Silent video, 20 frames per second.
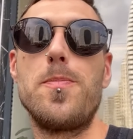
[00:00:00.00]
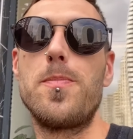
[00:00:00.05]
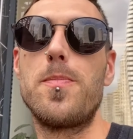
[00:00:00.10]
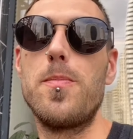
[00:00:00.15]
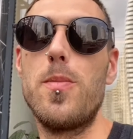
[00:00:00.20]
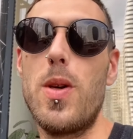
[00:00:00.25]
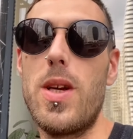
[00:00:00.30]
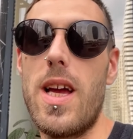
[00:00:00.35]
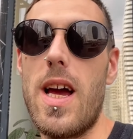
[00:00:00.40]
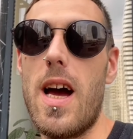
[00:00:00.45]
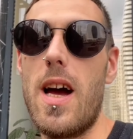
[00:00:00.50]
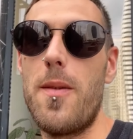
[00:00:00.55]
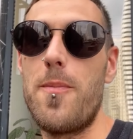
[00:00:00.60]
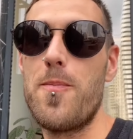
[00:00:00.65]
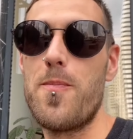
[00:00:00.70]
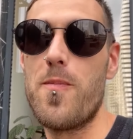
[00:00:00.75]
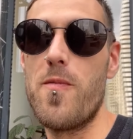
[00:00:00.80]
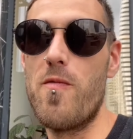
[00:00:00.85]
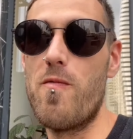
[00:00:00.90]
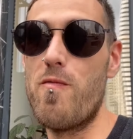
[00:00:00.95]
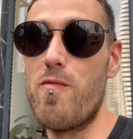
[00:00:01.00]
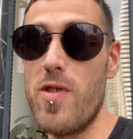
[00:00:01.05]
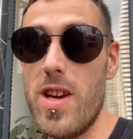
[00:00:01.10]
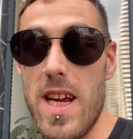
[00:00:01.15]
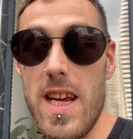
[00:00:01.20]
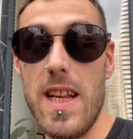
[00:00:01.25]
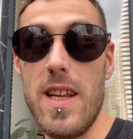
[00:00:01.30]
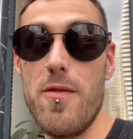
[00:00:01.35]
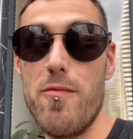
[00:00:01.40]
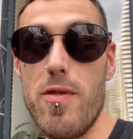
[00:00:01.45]
But yeah,
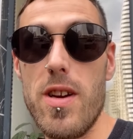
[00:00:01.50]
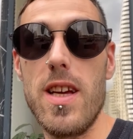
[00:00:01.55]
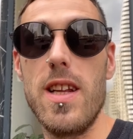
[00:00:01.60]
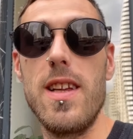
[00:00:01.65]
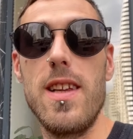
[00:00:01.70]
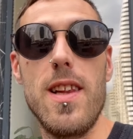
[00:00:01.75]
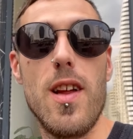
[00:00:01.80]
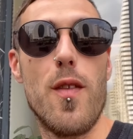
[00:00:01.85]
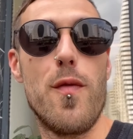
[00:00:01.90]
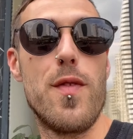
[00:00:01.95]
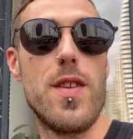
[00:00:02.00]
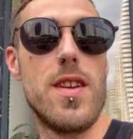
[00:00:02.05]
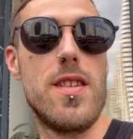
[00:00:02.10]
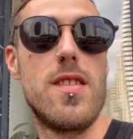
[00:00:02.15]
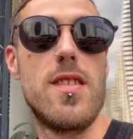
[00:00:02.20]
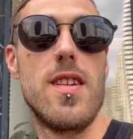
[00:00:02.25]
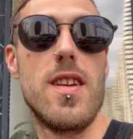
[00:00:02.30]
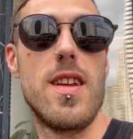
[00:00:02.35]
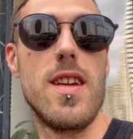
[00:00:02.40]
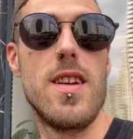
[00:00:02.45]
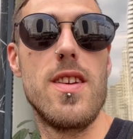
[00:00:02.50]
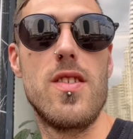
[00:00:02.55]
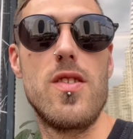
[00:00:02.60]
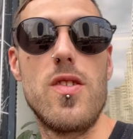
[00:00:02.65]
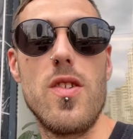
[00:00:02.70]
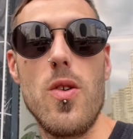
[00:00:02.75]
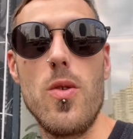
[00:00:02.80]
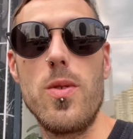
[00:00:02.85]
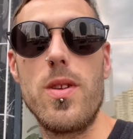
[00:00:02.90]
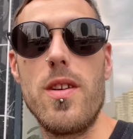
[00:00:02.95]
really love this city. It's
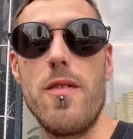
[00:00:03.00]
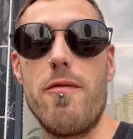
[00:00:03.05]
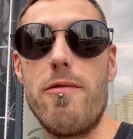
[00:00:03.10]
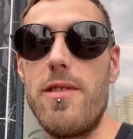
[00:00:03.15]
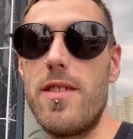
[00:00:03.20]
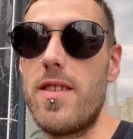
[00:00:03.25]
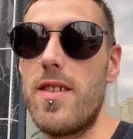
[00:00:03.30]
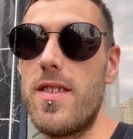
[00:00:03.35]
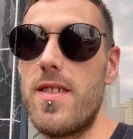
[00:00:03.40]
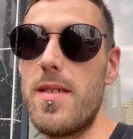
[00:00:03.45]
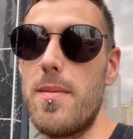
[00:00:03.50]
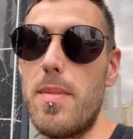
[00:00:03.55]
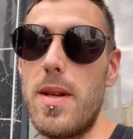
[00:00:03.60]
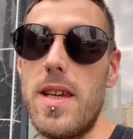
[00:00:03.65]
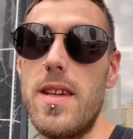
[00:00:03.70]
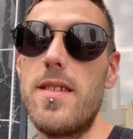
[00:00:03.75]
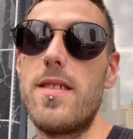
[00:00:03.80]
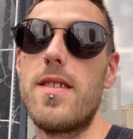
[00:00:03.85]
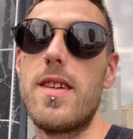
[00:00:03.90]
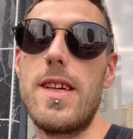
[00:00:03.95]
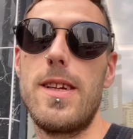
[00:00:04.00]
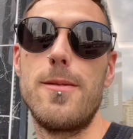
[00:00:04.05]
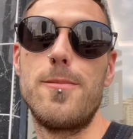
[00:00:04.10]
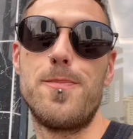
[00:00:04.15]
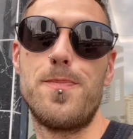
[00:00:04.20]
so different to Tbilisi.